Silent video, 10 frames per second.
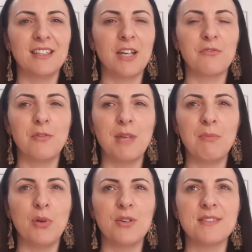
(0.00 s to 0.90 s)
Like, for
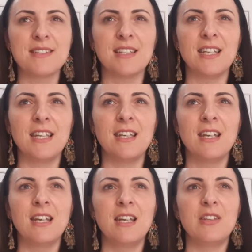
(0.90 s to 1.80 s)
me personally,
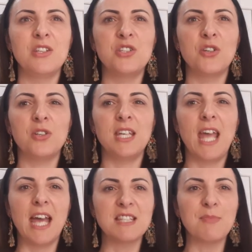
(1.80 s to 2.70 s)
the journey
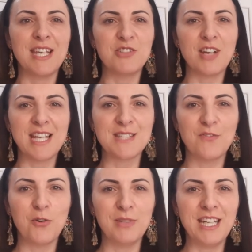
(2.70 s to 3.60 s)
has been
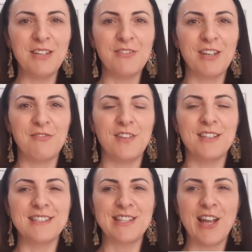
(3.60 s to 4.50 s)
transformative. It
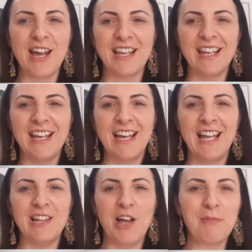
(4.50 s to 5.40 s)
feels like
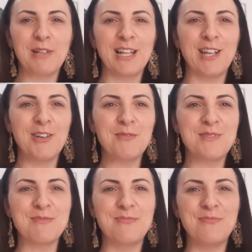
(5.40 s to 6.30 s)
a light
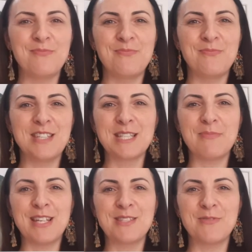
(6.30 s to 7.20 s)
globe's just
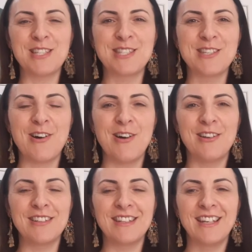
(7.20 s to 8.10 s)
been switched
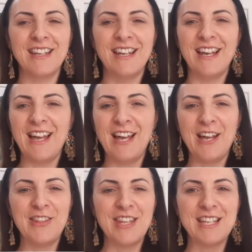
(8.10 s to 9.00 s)
on.
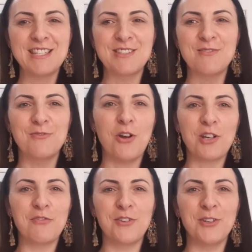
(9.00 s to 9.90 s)
There's
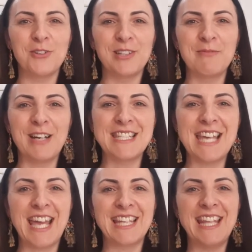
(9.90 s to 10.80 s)
rocket fuel in my
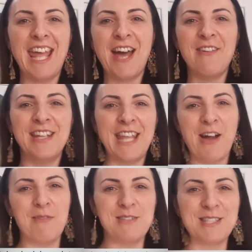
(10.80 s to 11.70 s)
tank now, and
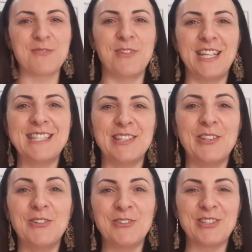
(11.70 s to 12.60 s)
now I'm just ready to
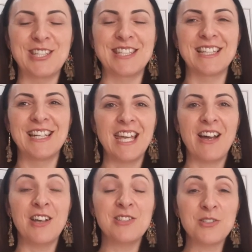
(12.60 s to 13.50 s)
launch.
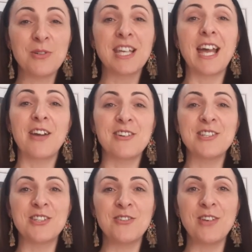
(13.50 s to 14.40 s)
I do
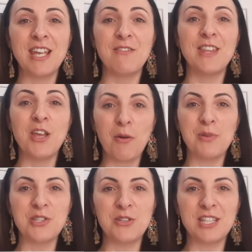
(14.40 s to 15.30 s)
encourage you, if the
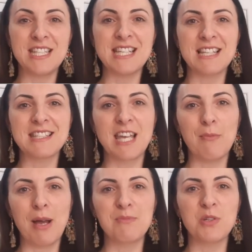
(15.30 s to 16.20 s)
opportunity does
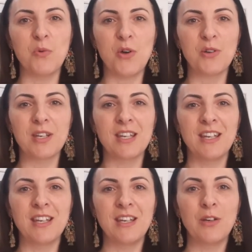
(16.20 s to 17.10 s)
come up to work
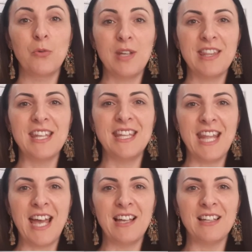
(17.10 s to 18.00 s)
with
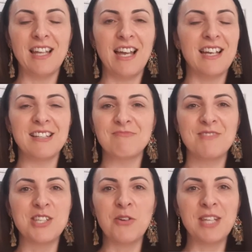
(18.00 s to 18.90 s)
Elle,
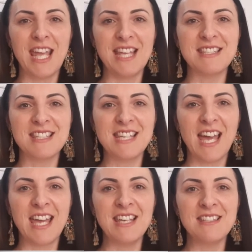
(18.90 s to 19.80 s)
don't
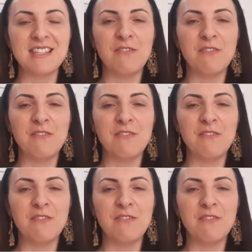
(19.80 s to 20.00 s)
hesitate.